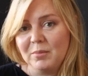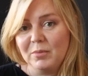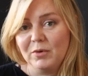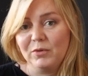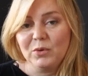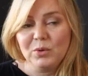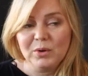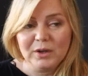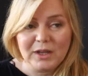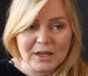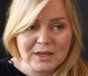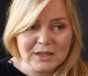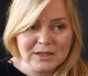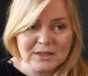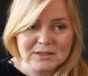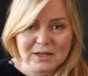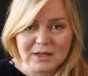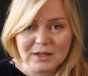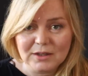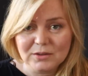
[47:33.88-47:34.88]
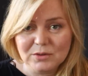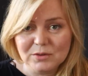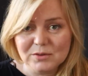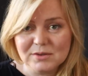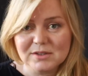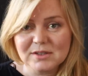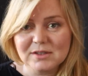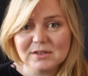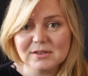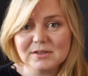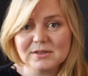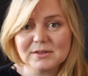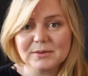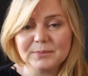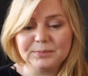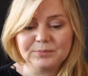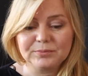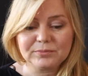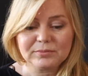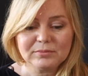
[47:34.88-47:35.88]
Before getting a diagnosis,
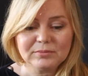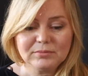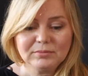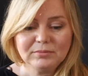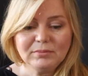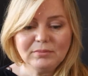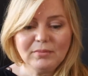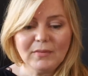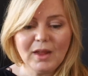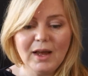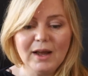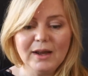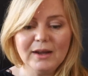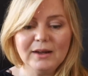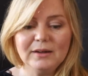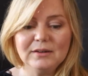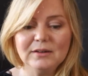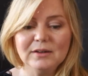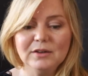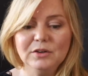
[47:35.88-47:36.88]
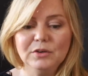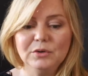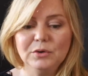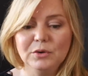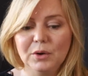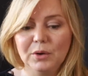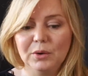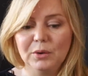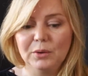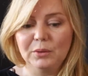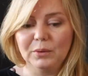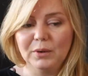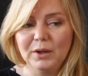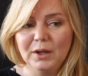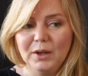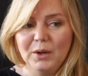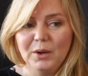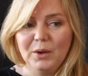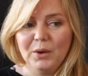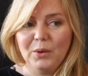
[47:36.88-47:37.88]
I didn't know
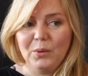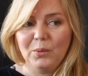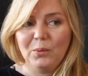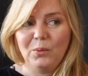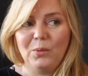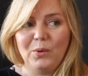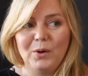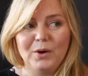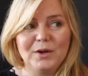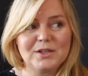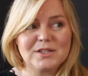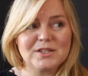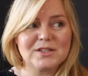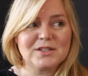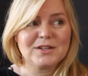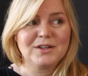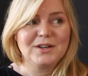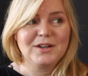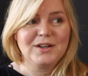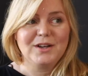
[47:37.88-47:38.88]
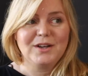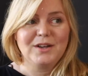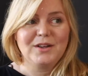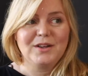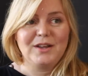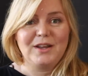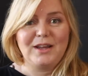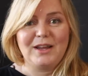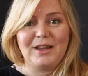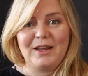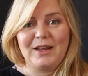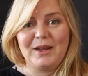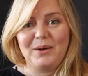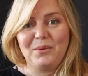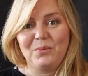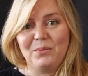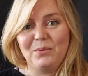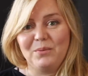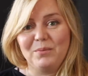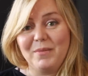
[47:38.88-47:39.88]
what
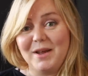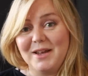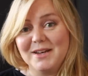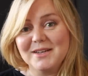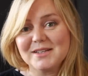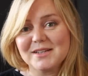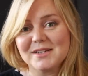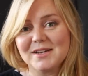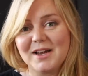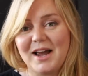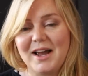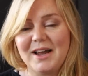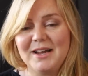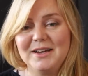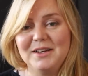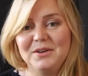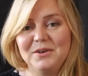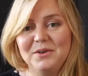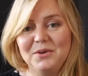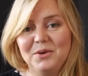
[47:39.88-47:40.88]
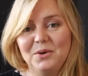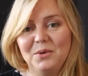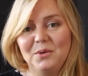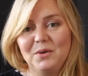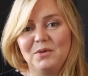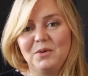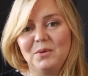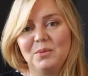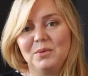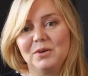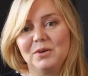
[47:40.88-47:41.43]
it meant. I didn't know if it